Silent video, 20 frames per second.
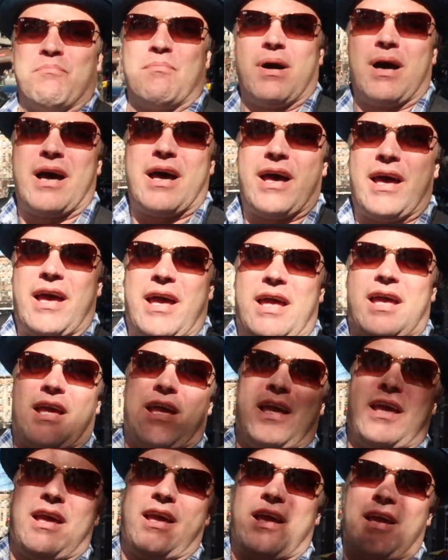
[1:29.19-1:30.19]

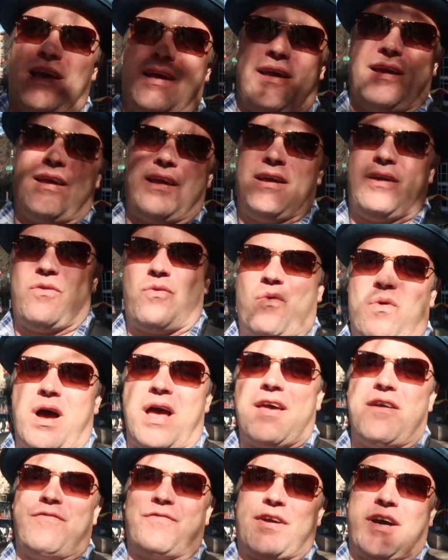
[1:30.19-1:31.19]
My
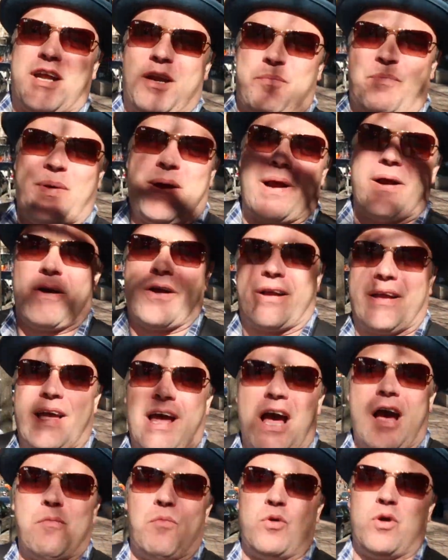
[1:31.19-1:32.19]
wife got a pair of
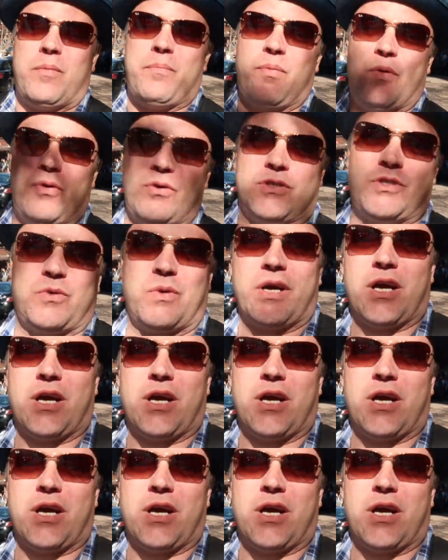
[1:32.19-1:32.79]
cowboy boots.